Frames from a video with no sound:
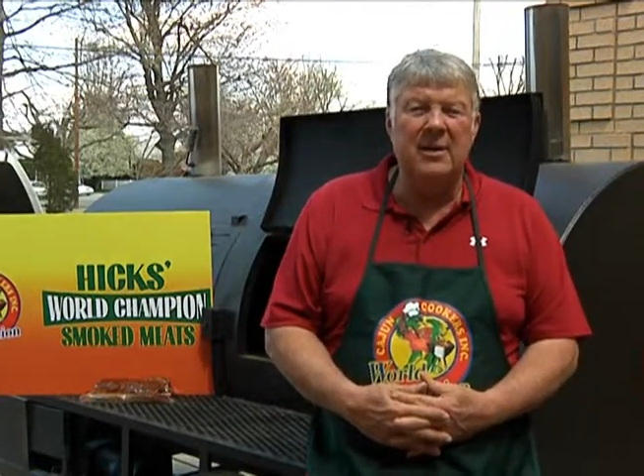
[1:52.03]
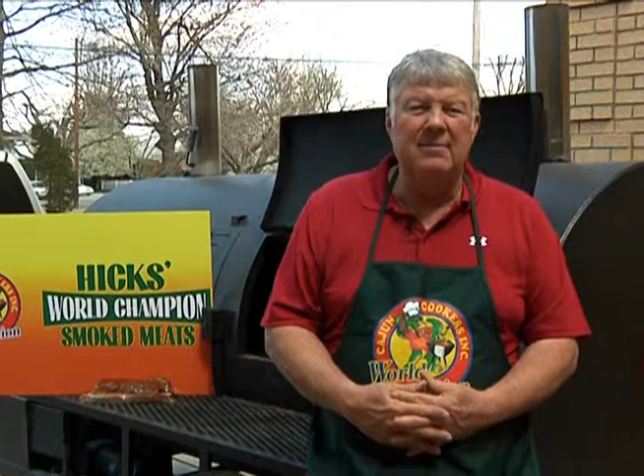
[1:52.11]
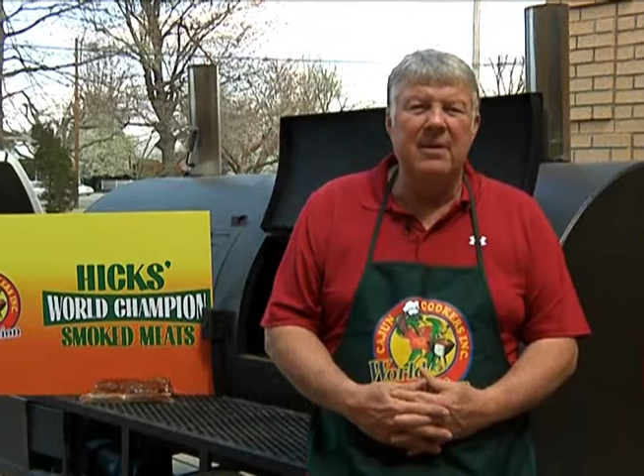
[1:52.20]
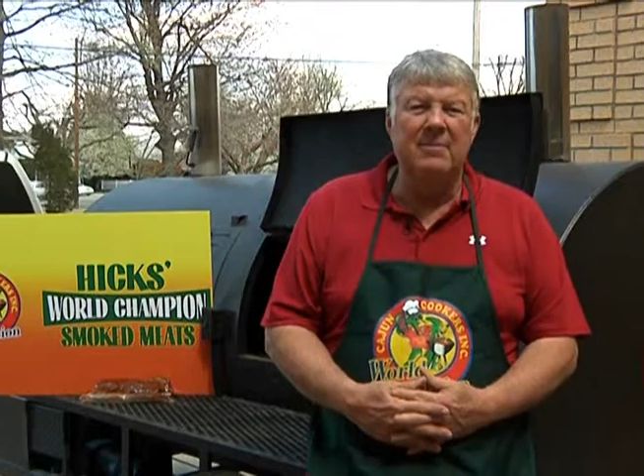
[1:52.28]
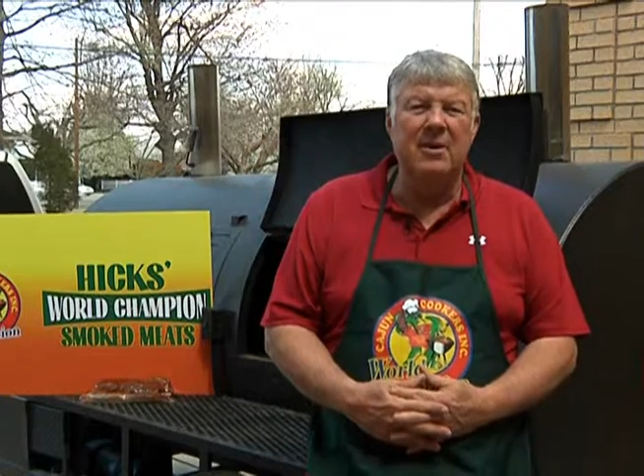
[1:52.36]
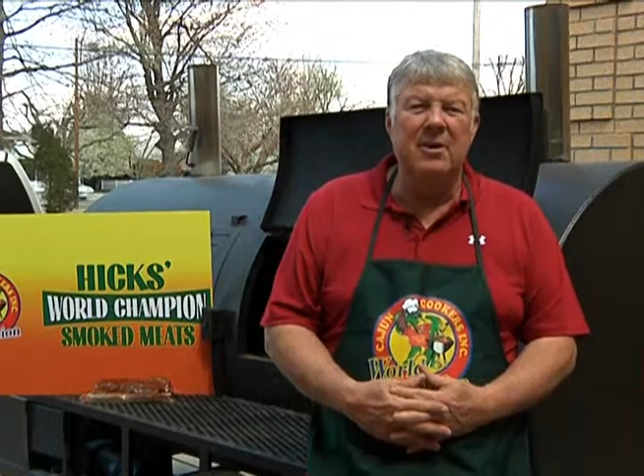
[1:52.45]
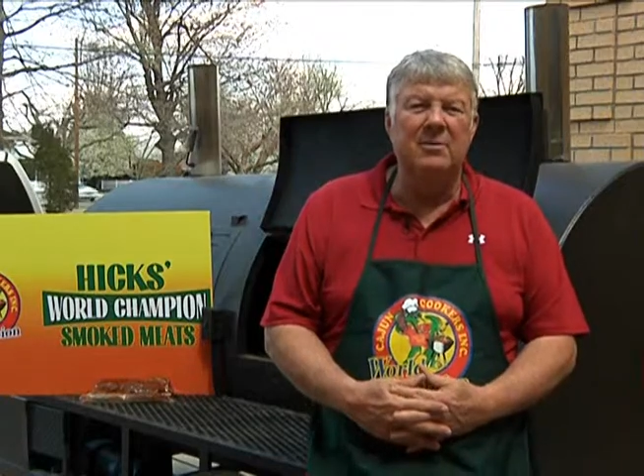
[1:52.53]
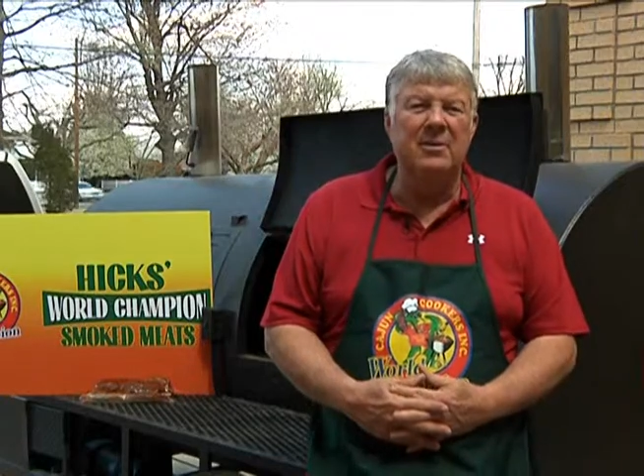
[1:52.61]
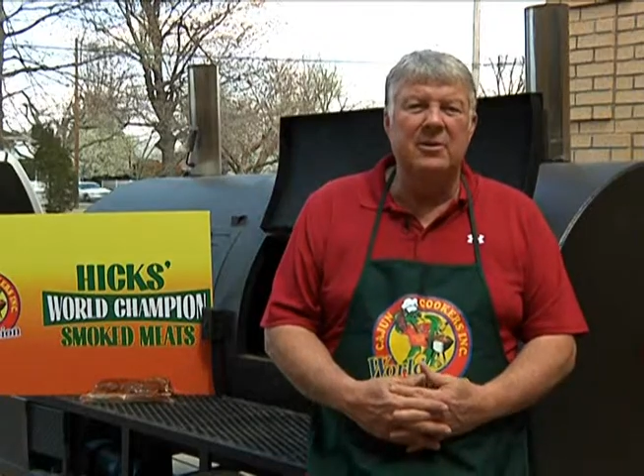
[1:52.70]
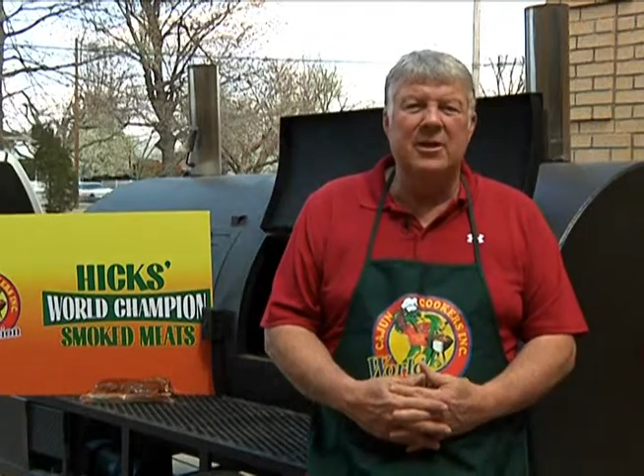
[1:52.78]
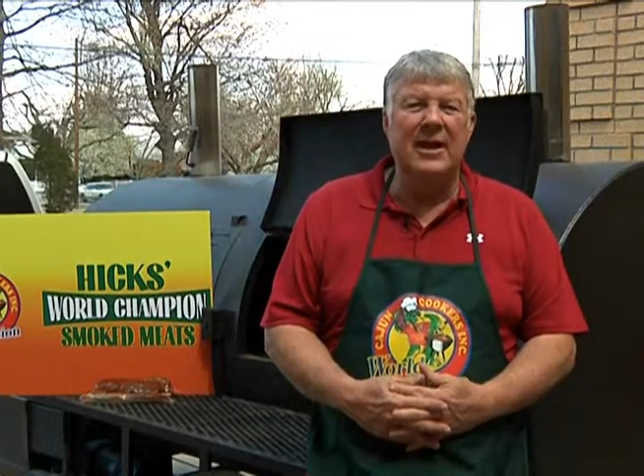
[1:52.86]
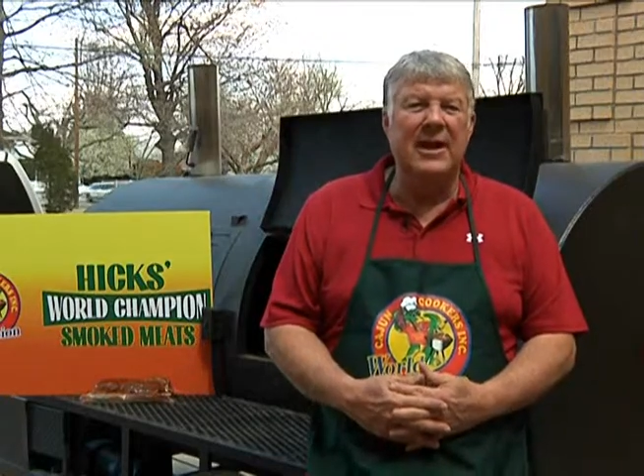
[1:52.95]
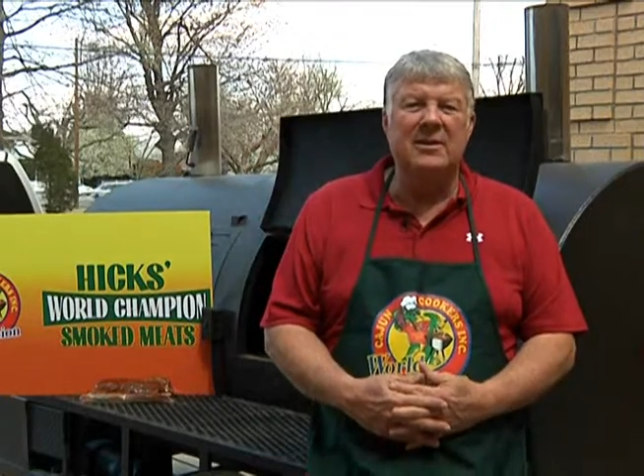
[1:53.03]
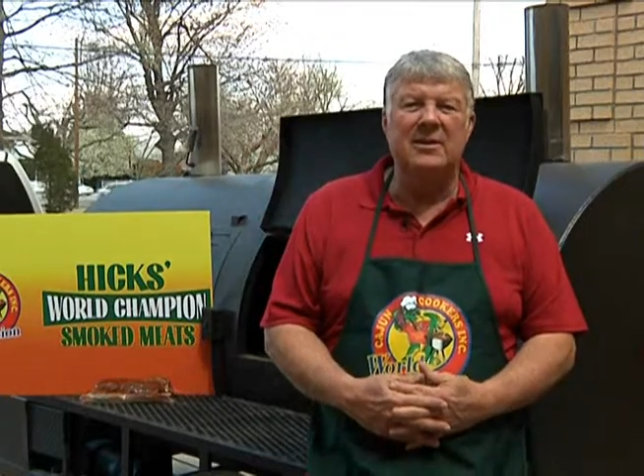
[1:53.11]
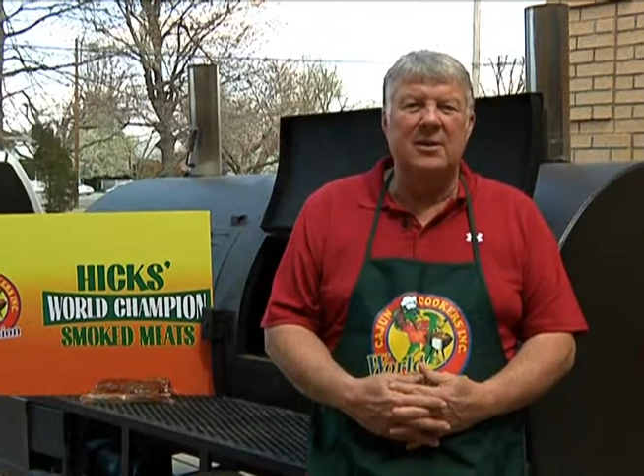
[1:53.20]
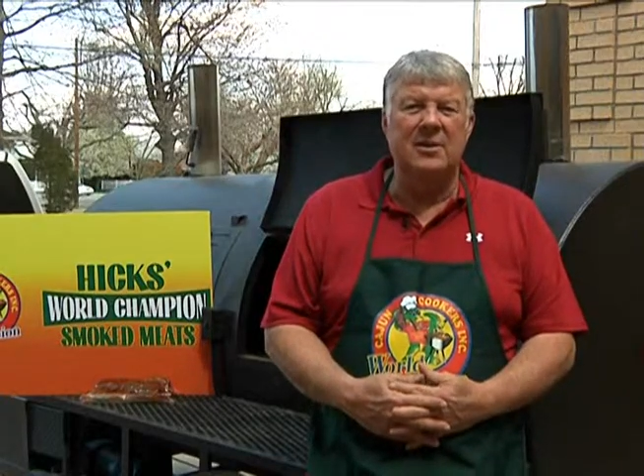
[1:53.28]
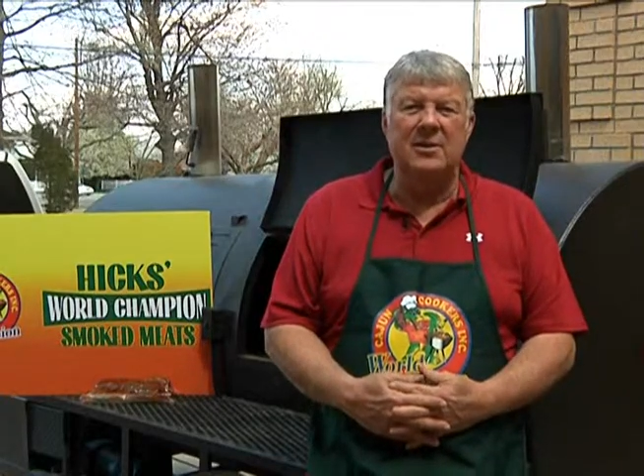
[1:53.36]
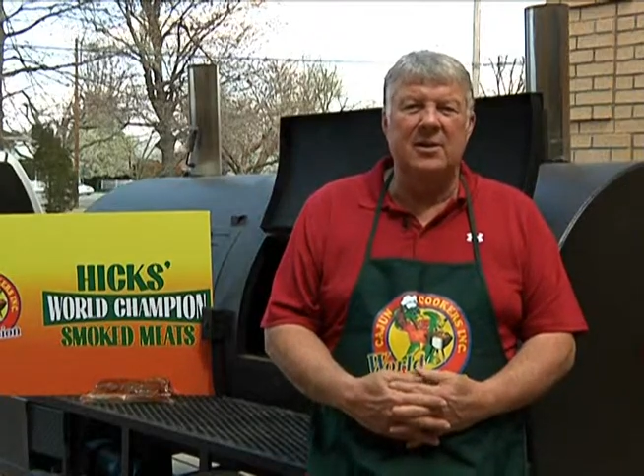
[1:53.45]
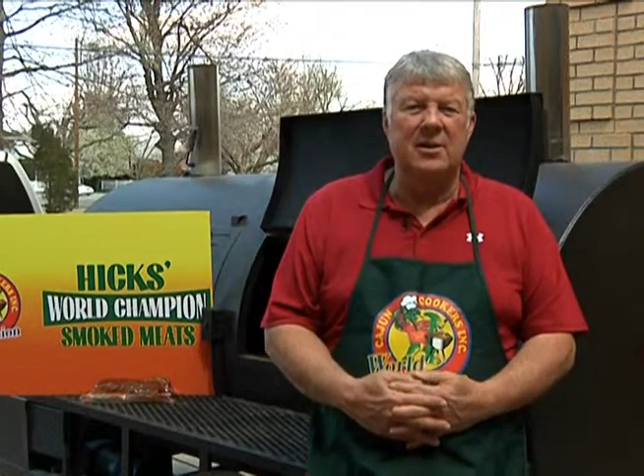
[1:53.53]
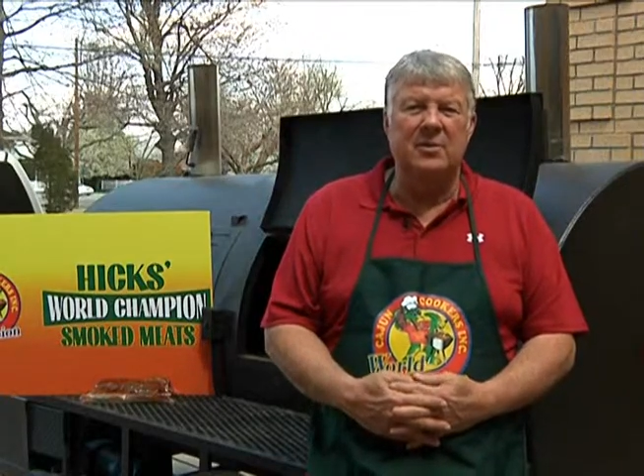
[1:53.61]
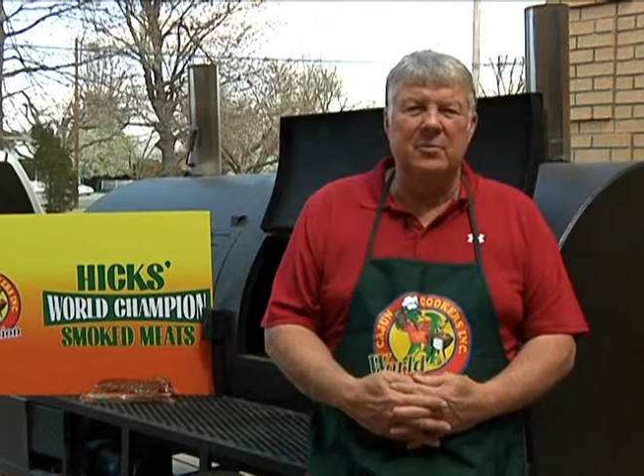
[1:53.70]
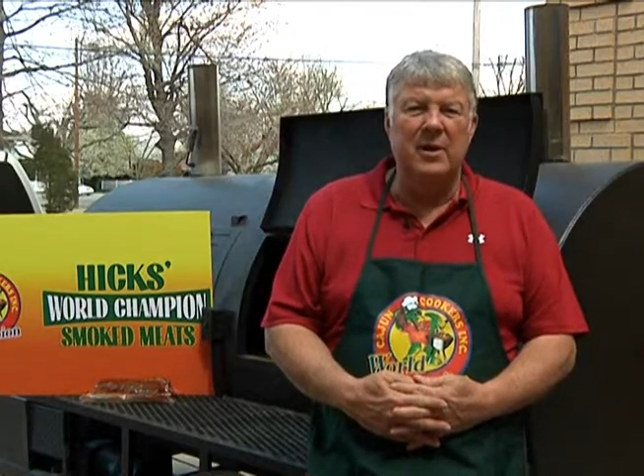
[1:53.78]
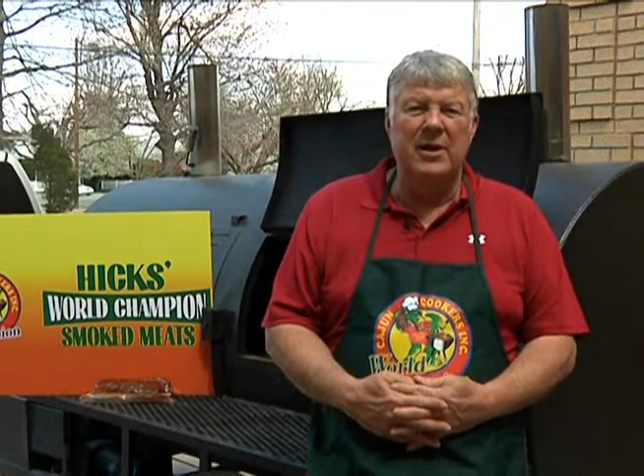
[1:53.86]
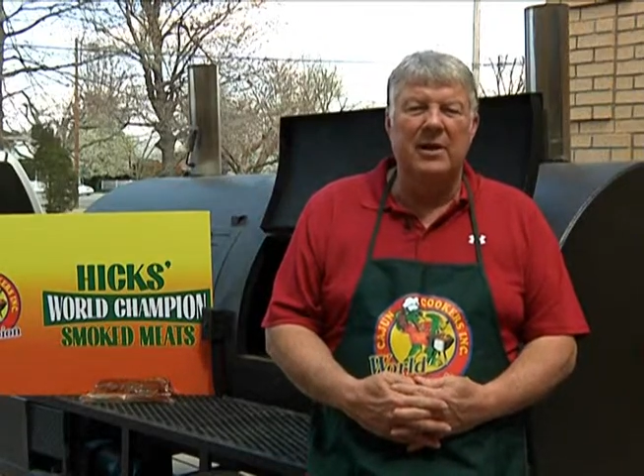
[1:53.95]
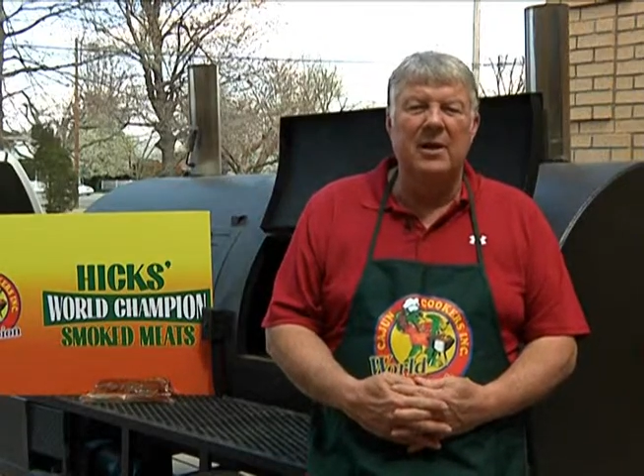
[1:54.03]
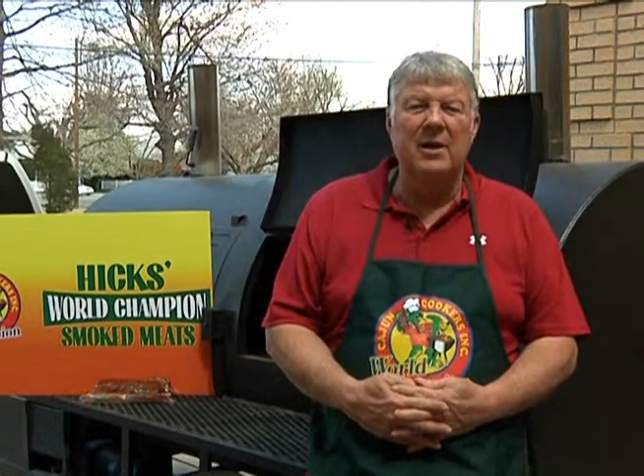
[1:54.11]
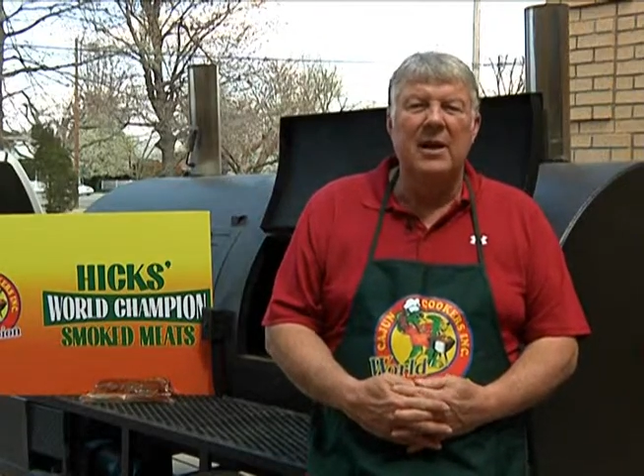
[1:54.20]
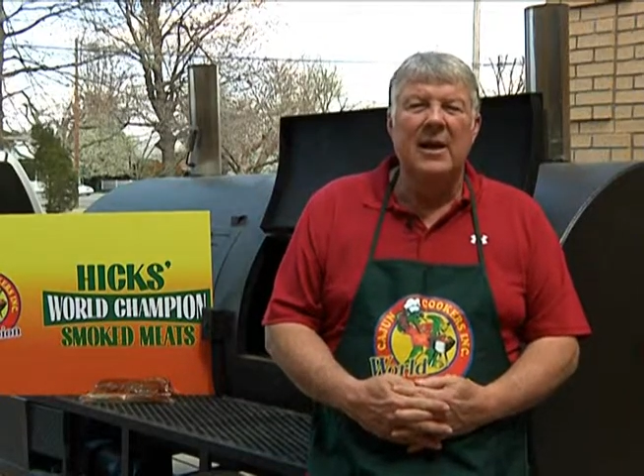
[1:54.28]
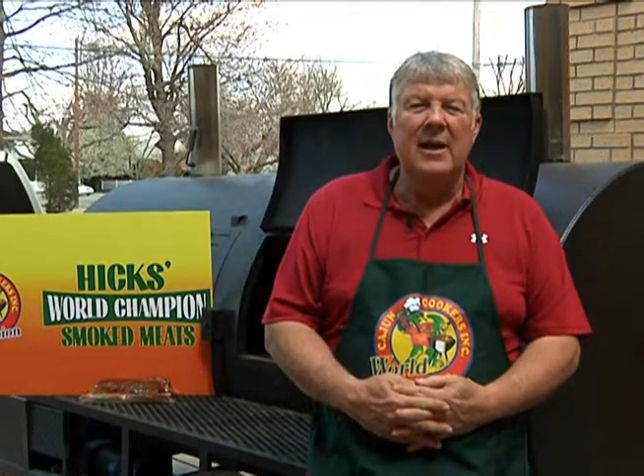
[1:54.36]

and my mother was an excellent cook as well.